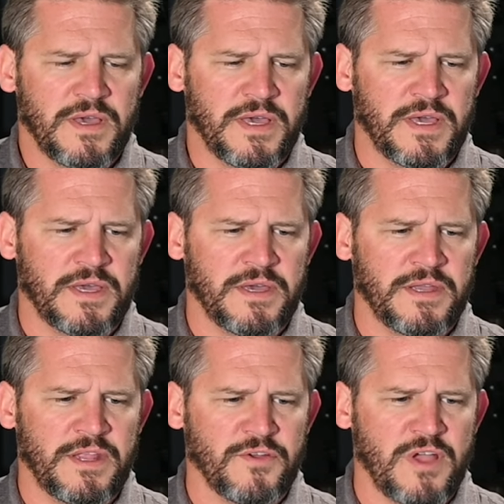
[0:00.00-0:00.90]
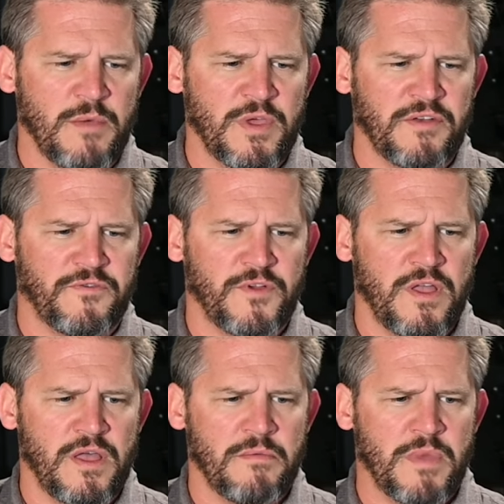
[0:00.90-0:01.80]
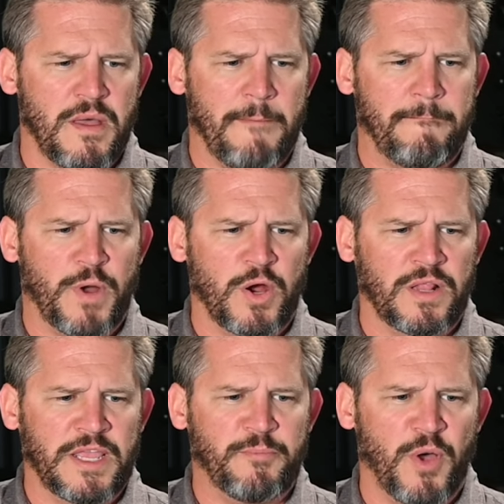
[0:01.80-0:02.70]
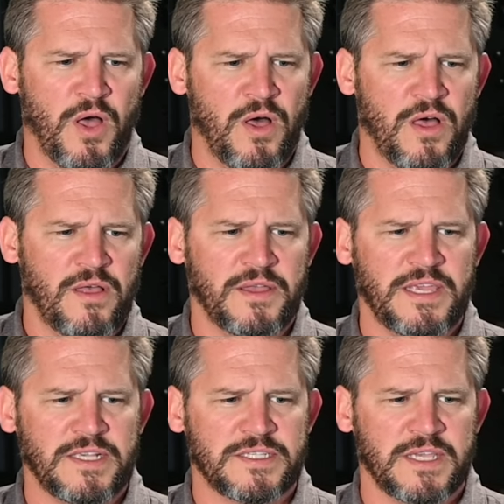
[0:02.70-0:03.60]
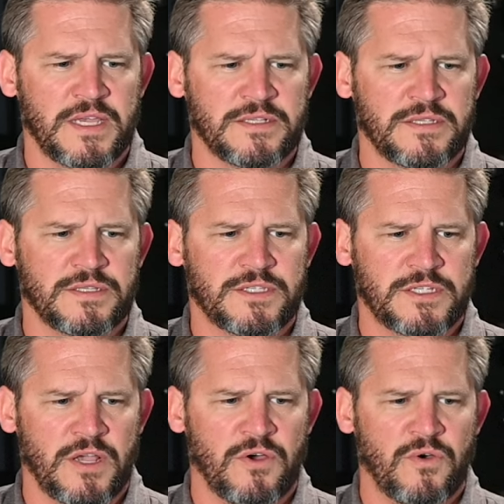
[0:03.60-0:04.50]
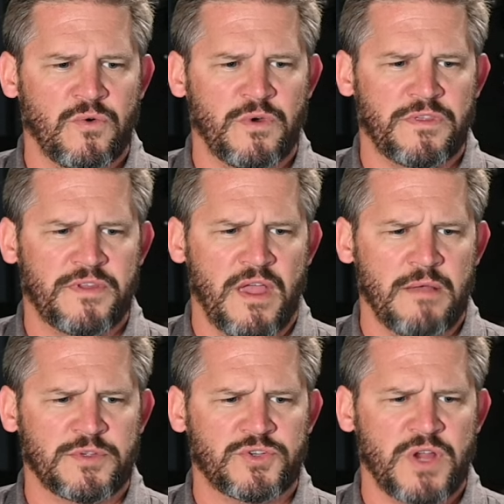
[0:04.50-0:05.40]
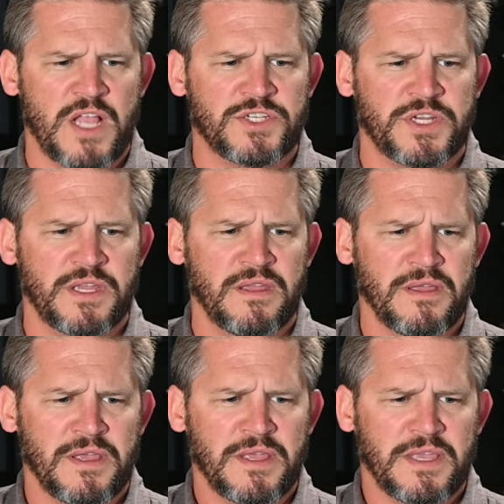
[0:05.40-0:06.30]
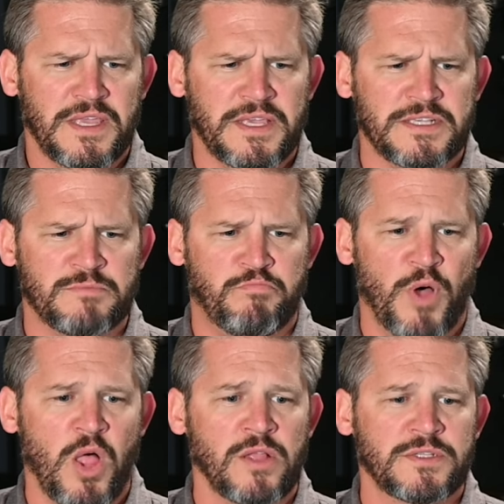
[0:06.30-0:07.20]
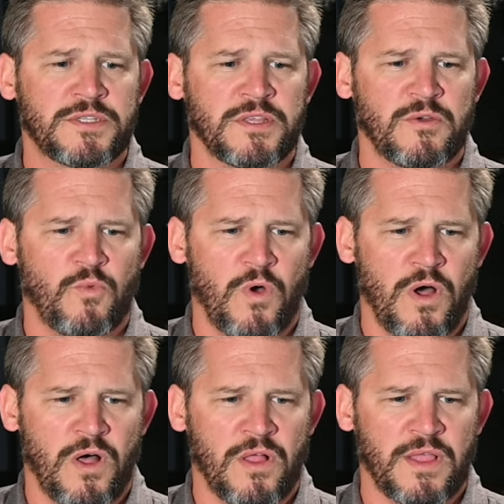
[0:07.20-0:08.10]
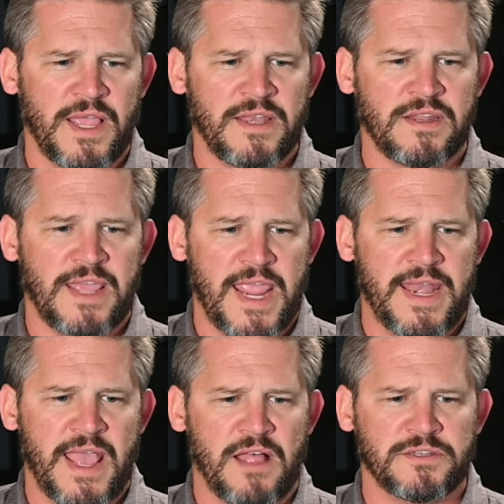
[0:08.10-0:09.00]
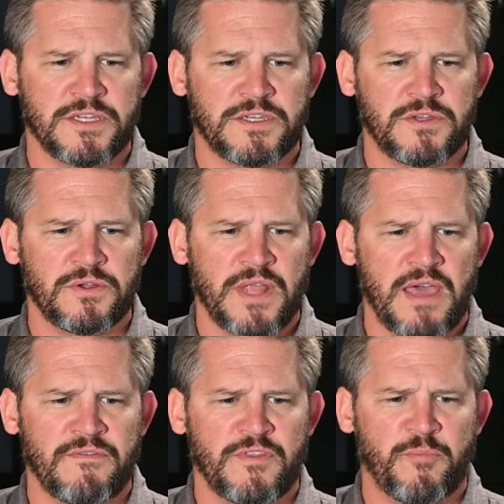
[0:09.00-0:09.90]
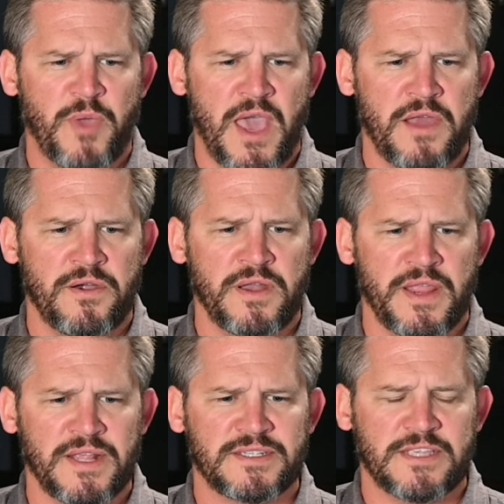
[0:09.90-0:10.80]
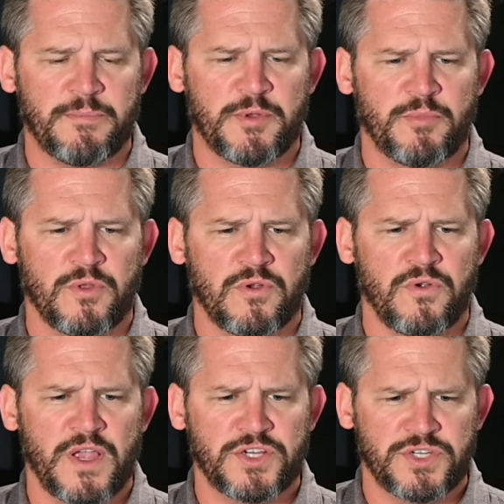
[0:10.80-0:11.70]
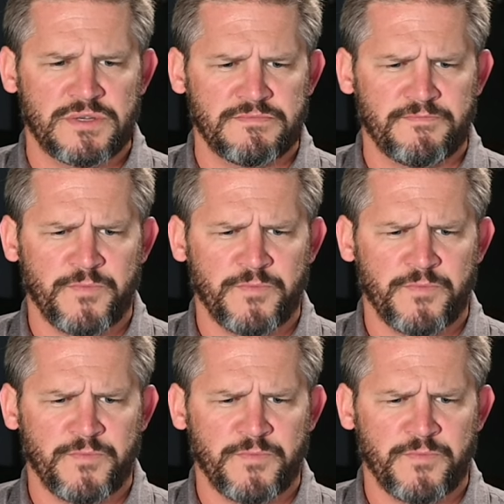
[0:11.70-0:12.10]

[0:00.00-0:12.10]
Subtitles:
Another comment from Barley Paw. He says, "So, with Tom's tragedy, is balls to the wall and gain altitude out of the pattern an acceptable correction?